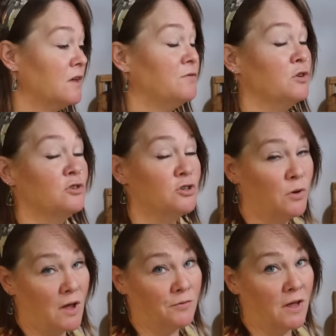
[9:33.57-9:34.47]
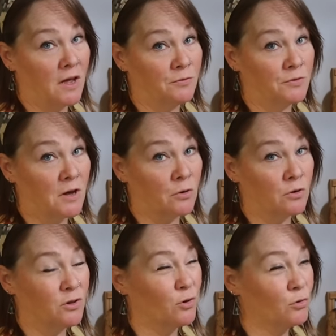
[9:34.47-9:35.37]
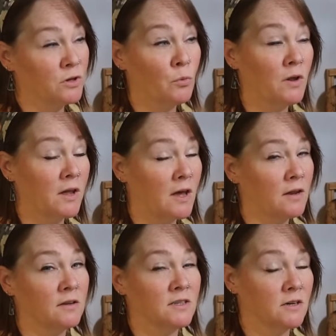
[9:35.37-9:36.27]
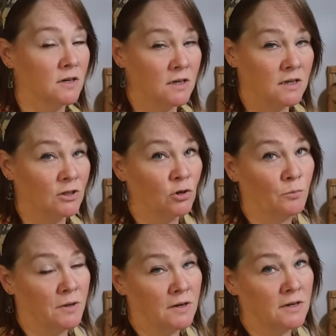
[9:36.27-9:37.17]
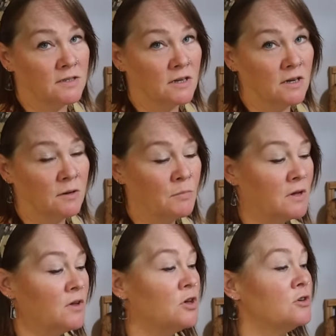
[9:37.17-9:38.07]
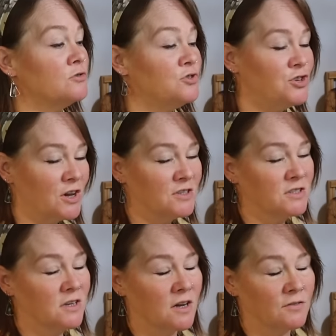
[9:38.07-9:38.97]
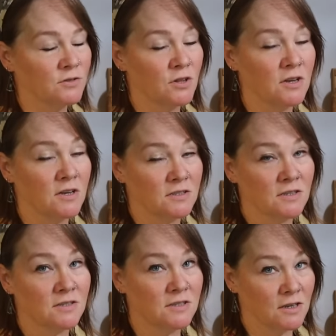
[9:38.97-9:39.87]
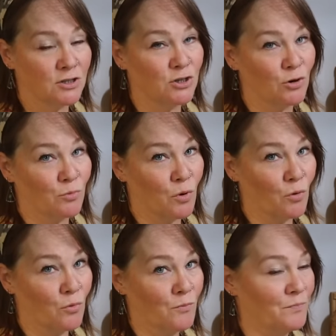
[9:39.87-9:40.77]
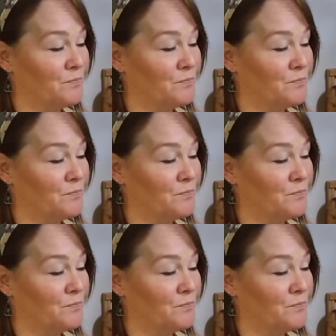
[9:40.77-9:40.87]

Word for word: If you do have to add flour, you only want to add a tiny little bit at a time, just enough so that it doesn't stick to your bowl.